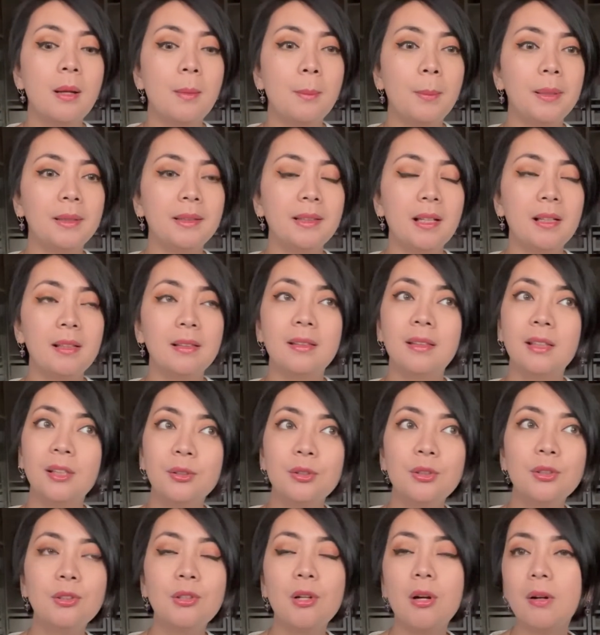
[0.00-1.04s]
But yeah, there
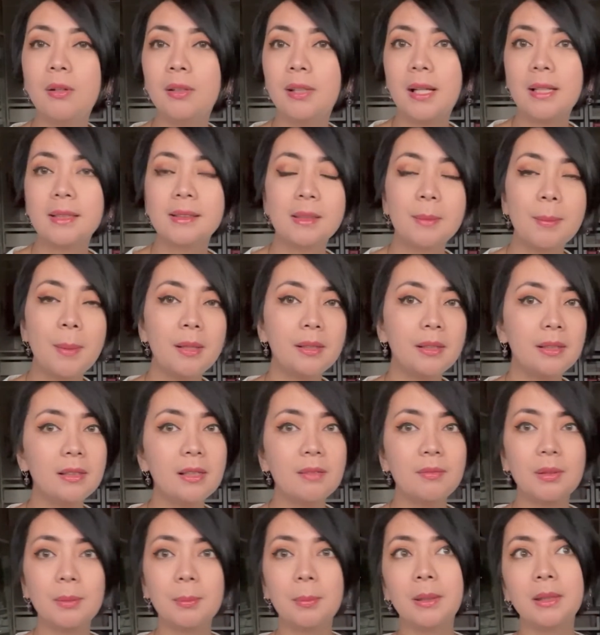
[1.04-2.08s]
you go. That's about it,
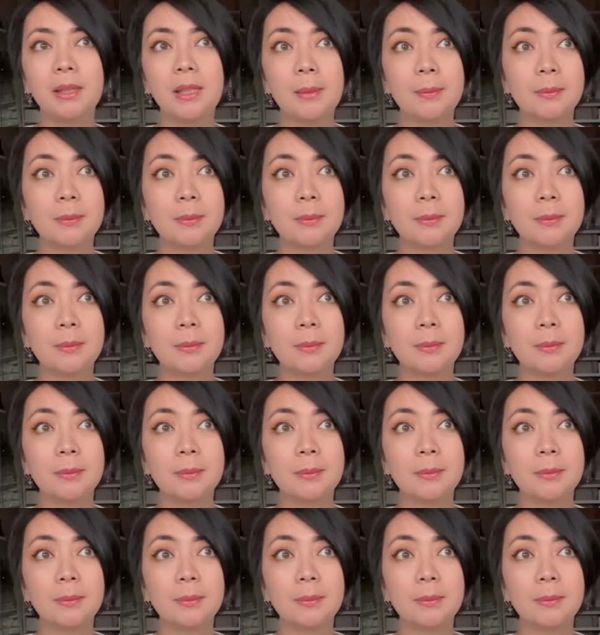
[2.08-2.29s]
everybody.